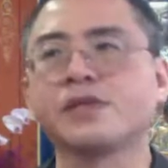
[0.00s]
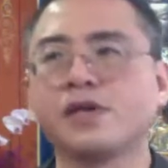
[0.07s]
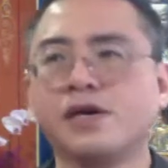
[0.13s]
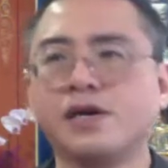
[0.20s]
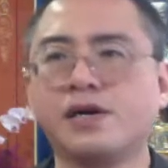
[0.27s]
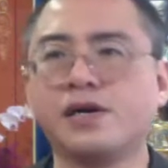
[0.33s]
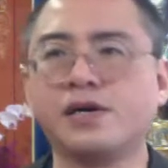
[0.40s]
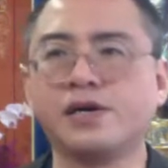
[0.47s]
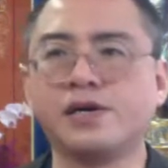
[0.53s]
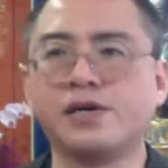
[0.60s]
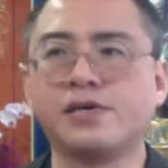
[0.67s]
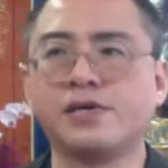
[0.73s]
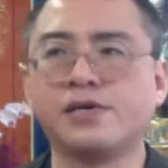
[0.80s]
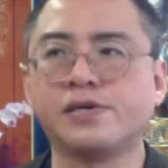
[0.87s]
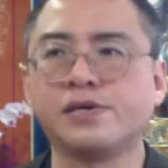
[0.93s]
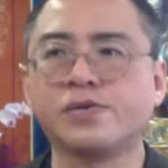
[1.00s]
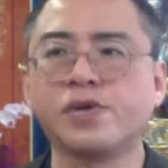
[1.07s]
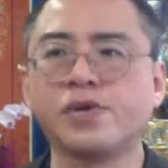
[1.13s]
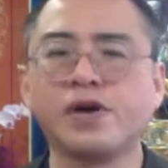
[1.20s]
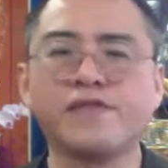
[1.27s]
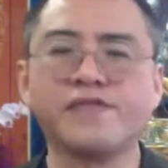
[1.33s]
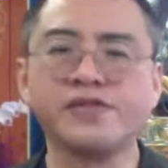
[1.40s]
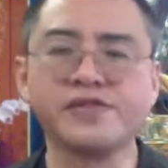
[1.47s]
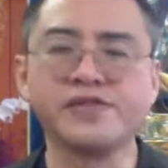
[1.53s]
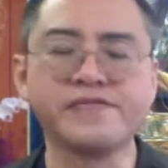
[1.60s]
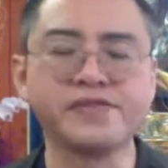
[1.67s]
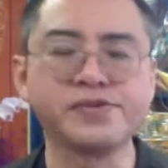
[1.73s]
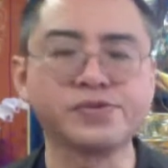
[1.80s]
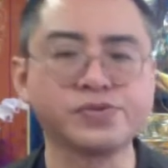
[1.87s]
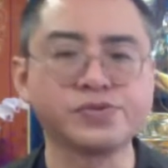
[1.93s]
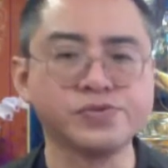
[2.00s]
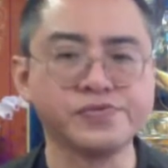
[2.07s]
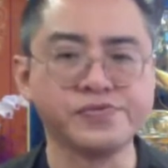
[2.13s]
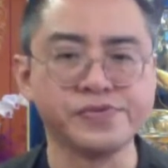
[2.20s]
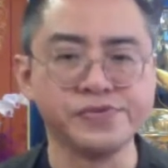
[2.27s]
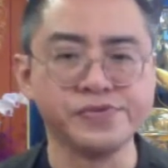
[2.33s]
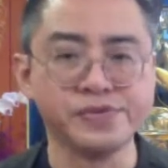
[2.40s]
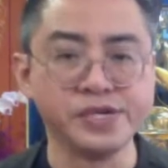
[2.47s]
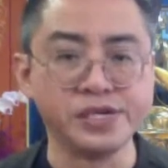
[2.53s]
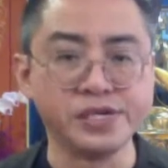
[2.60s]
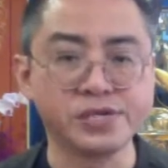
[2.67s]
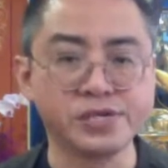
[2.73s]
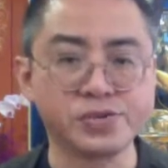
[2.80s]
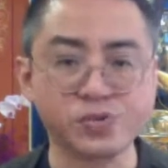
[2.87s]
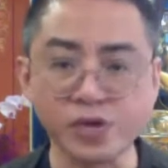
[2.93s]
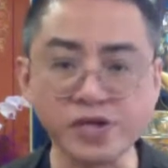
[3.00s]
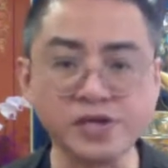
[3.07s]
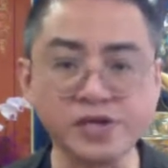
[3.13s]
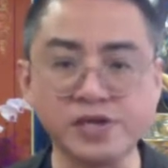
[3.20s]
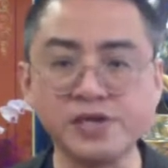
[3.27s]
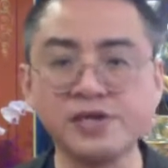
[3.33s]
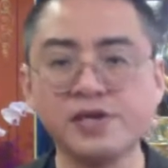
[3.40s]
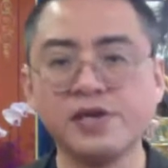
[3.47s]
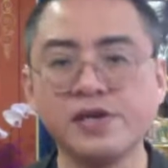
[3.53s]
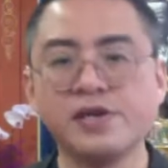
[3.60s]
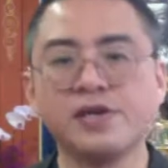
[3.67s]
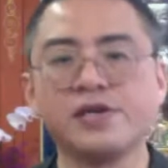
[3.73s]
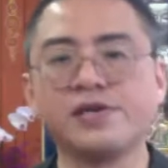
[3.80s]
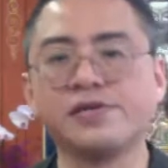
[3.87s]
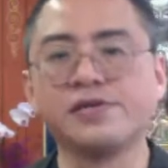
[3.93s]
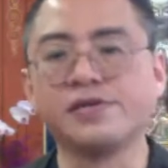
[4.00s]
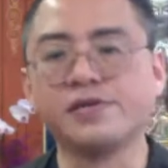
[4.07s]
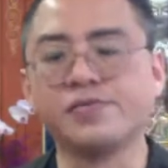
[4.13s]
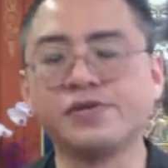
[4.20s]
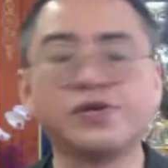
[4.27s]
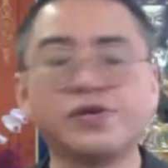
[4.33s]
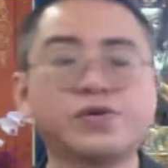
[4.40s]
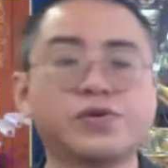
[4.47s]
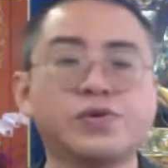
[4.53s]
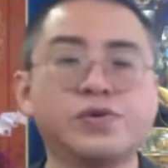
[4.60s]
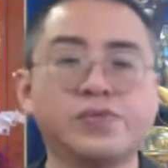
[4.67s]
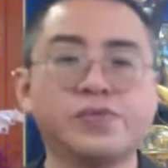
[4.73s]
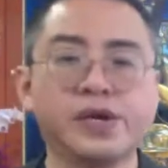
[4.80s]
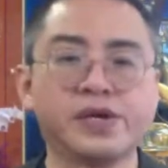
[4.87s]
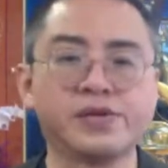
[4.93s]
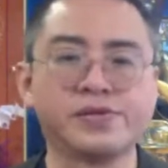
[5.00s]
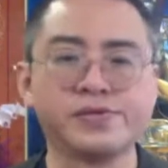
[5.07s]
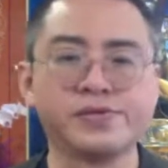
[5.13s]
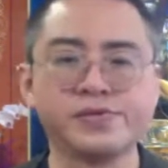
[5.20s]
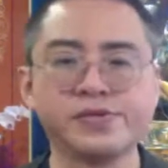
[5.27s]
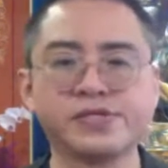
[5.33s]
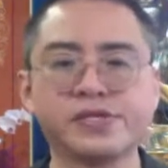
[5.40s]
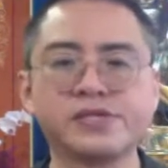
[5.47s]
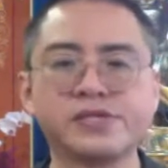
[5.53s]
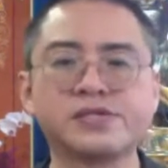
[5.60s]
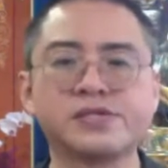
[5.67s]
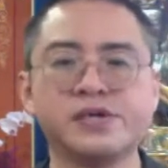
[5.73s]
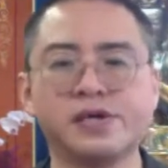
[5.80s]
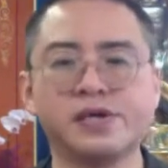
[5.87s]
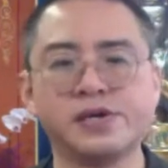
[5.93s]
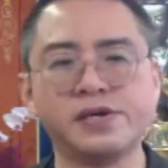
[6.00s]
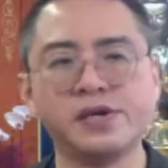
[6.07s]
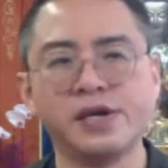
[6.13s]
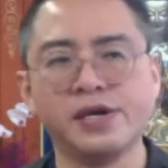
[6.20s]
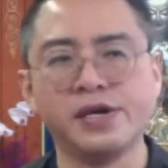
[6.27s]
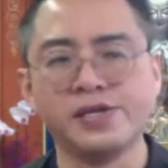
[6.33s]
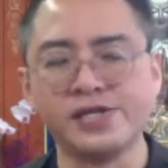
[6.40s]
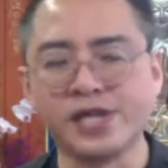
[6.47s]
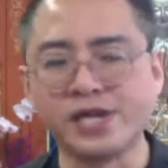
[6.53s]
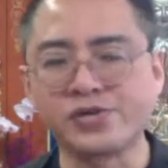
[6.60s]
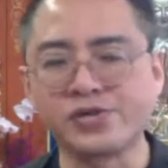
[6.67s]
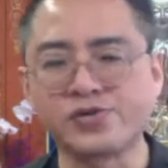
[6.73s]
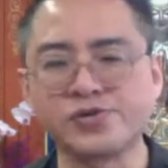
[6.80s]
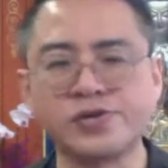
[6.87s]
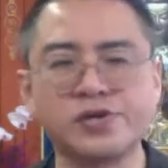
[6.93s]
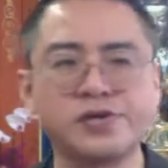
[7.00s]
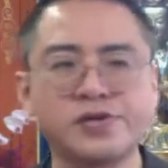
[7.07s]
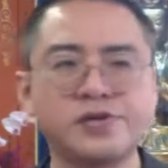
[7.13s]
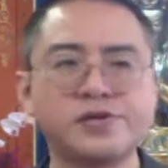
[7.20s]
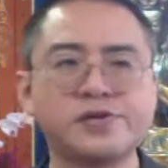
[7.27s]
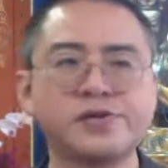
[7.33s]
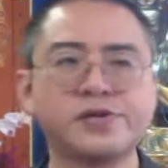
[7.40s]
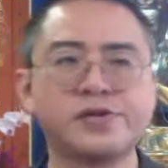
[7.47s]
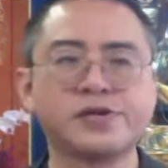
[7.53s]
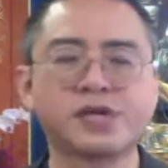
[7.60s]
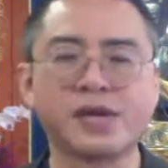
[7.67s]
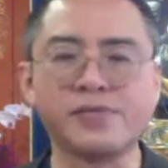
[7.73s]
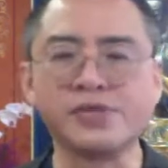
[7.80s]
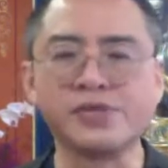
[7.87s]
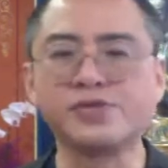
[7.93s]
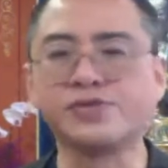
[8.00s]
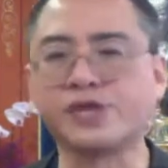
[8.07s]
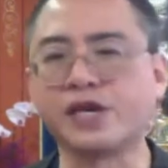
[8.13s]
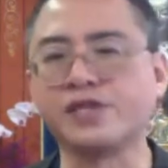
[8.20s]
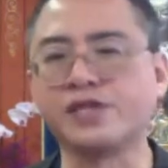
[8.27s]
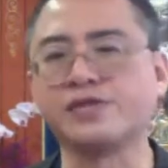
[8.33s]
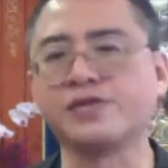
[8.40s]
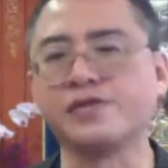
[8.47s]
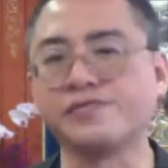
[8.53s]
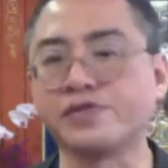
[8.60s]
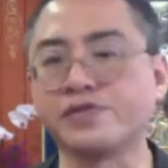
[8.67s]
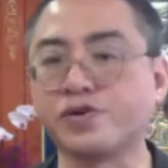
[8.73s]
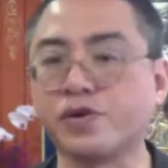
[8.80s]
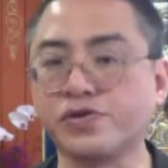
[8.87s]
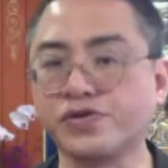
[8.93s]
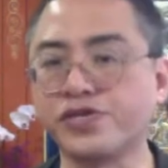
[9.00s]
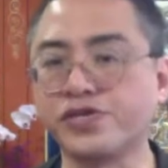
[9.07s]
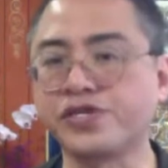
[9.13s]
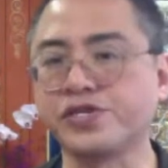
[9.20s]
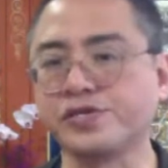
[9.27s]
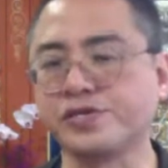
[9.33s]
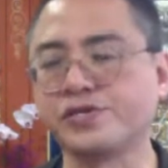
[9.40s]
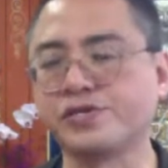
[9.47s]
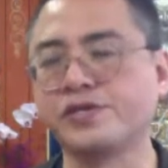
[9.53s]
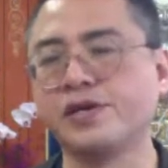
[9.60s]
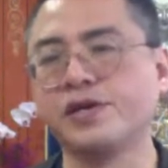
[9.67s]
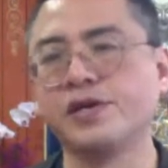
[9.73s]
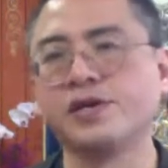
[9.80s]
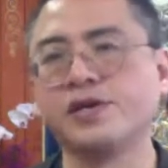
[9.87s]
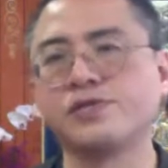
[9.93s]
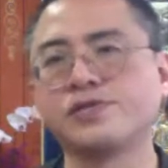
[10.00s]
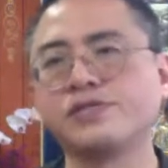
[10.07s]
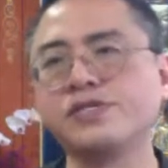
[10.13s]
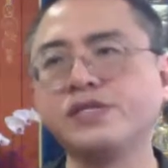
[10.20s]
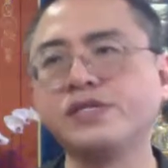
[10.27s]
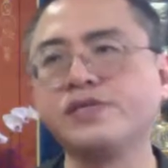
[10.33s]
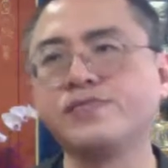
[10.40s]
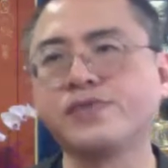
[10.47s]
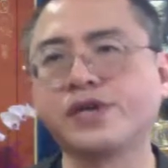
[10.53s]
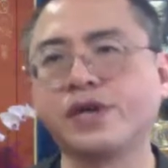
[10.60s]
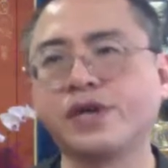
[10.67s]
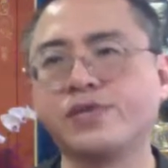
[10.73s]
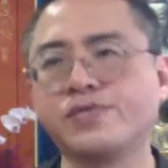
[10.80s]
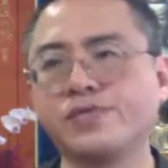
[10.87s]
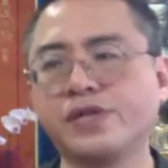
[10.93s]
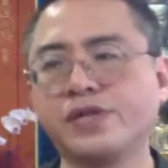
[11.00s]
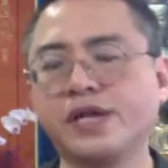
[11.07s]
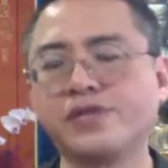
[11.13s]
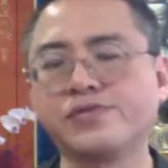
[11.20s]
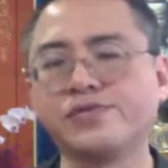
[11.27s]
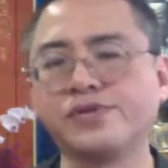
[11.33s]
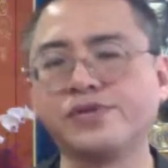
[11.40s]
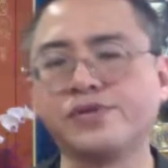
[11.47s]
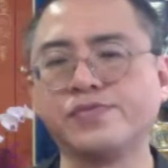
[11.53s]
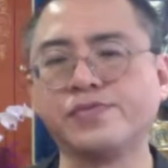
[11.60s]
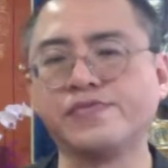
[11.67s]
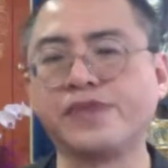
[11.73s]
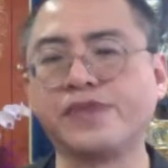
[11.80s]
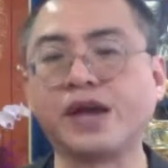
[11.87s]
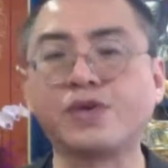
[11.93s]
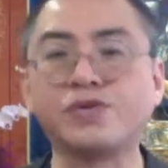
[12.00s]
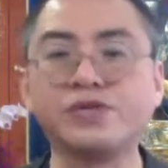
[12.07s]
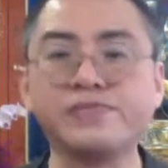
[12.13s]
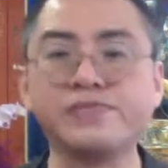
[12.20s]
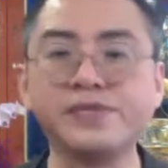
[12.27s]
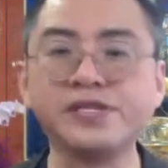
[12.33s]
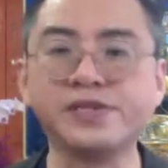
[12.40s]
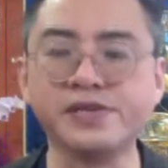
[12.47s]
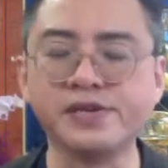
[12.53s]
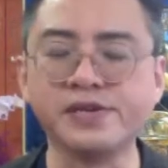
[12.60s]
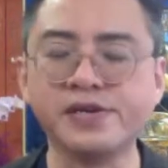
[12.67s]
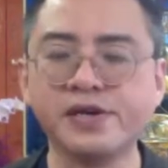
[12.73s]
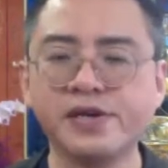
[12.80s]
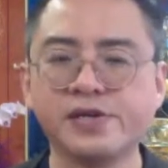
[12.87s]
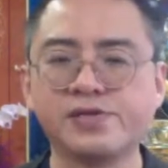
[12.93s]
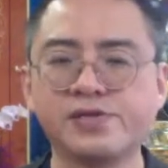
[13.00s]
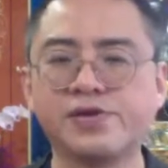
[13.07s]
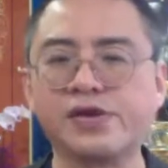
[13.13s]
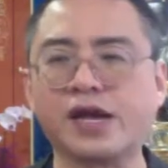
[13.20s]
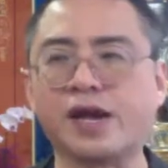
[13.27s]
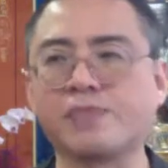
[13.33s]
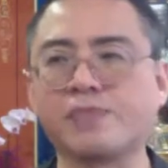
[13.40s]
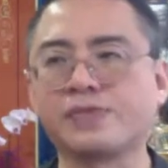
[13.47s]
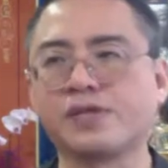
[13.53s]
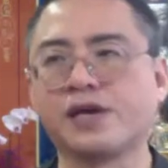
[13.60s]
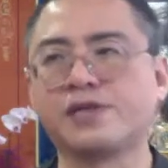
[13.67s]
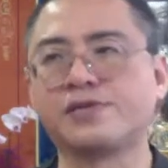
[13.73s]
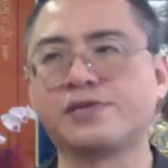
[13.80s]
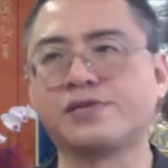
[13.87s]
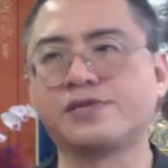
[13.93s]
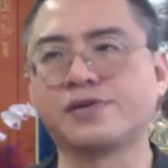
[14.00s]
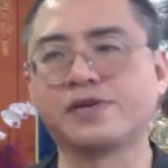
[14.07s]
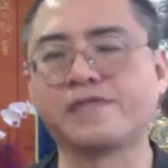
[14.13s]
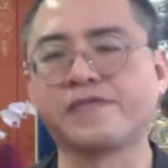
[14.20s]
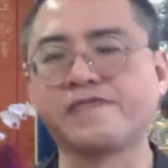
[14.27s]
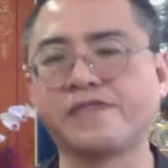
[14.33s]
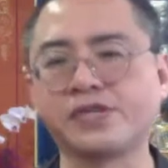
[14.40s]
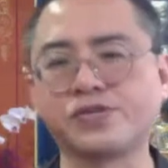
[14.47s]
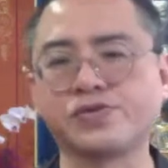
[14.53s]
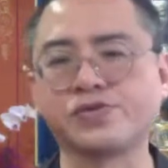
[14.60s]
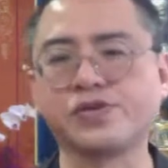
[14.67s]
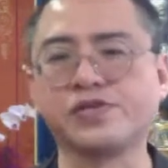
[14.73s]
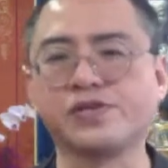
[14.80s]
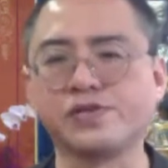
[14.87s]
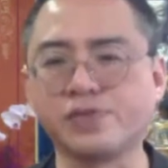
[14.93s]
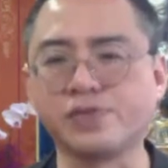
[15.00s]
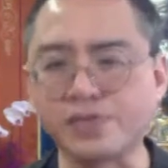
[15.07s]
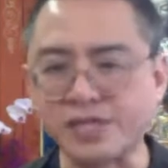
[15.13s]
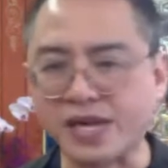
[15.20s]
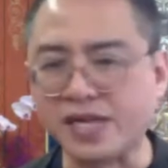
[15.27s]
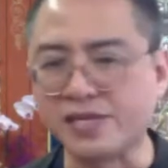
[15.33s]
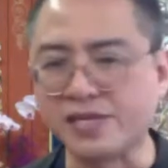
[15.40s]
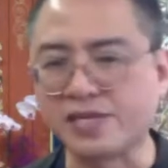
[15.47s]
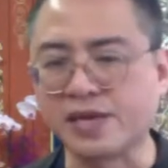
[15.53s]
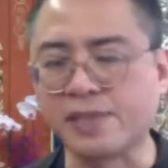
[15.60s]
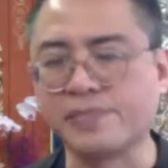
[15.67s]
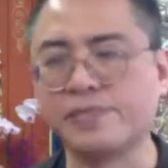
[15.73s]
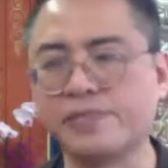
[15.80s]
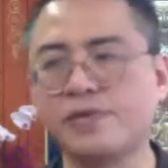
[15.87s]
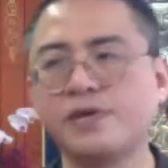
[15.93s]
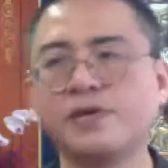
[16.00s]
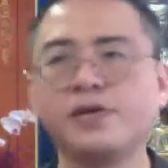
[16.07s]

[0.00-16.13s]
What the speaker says: Quite often, even if we struggle, it will not go away. It's just the natural coming together of the conditions. So see if we can relate to it with equanimity, not get upset, not get frustrated, not tense up.